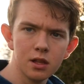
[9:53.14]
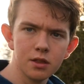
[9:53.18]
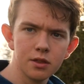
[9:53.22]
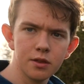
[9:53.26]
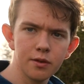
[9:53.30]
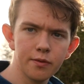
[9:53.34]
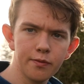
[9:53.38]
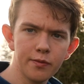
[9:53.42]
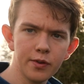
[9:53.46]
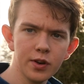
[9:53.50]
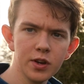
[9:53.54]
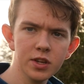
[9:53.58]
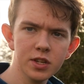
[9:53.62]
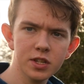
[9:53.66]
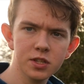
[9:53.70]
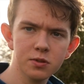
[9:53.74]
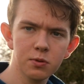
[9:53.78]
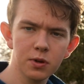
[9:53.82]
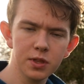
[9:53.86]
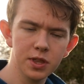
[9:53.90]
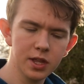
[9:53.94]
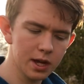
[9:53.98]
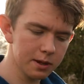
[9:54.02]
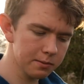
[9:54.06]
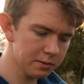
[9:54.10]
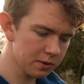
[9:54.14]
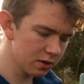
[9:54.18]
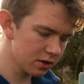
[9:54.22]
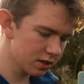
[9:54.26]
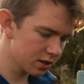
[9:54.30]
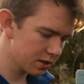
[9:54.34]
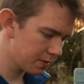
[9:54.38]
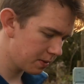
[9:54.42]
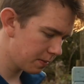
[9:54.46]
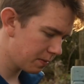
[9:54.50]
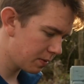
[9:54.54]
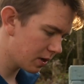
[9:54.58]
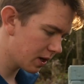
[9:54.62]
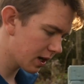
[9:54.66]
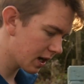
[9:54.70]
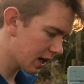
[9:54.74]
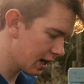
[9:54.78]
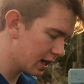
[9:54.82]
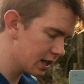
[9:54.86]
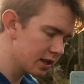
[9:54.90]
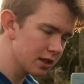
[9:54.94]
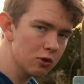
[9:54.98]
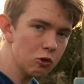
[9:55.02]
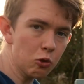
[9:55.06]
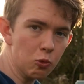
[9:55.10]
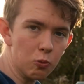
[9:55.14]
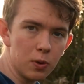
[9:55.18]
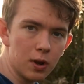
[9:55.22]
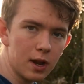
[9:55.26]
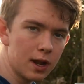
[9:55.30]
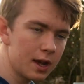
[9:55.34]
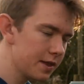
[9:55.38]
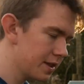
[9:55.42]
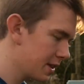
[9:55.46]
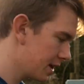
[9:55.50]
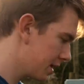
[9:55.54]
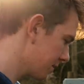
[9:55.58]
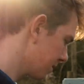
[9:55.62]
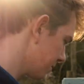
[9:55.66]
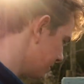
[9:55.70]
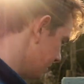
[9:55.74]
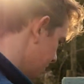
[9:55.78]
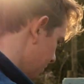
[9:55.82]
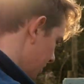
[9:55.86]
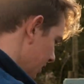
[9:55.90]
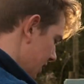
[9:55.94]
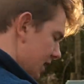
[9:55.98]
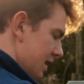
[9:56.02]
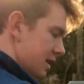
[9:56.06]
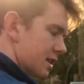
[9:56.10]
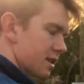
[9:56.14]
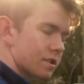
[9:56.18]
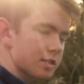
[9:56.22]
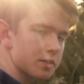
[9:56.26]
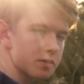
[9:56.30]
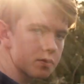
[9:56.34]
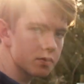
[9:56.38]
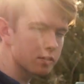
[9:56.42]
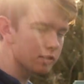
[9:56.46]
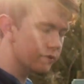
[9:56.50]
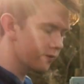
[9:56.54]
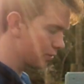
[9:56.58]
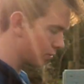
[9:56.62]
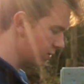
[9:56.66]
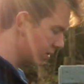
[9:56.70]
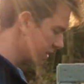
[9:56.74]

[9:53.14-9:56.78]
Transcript: The first one that I'm going to be putting in, or plant I'm going to be putting in to store over